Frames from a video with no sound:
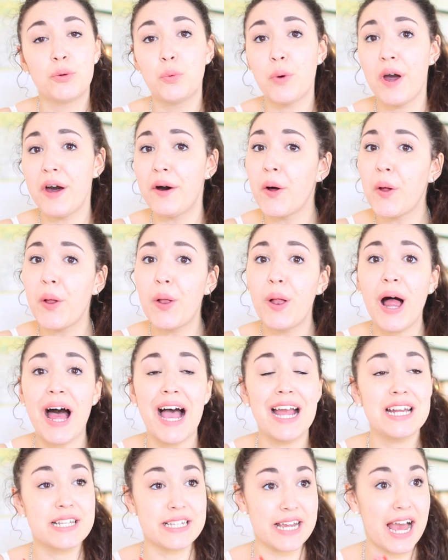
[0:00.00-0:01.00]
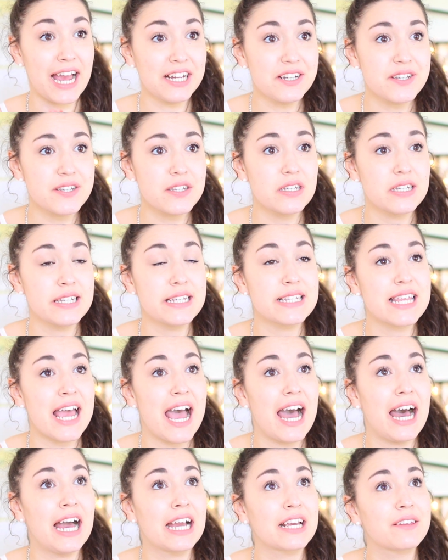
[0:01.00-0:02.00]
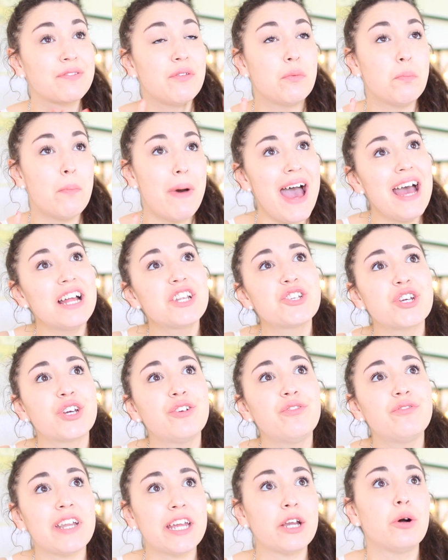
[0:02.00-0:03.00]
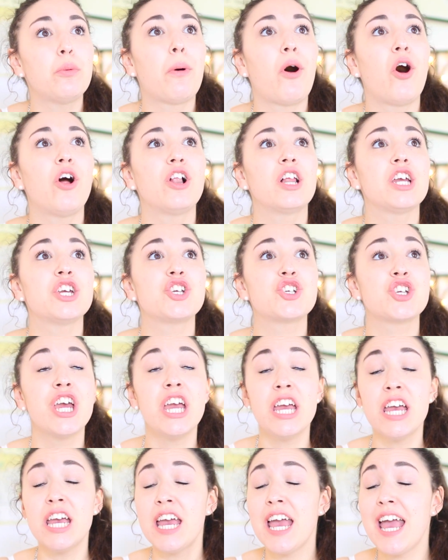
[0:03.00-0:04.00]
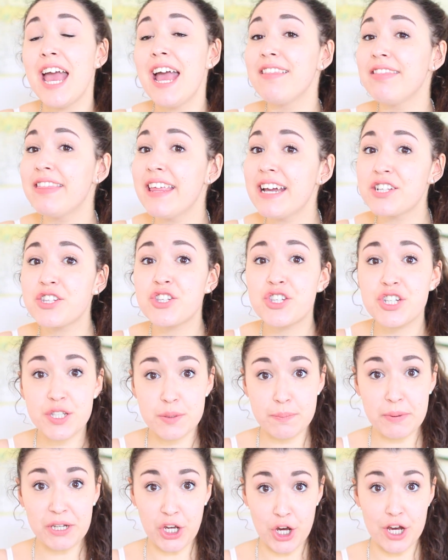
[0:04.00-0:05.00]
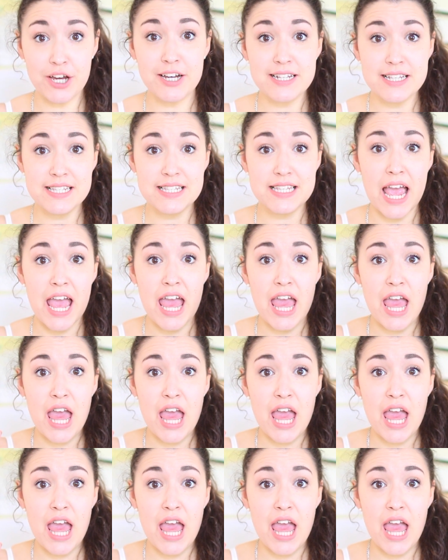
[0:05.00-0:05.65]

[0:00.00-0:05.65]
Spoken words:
well, I titled this hack The Magic of Nail Polish, and that's just because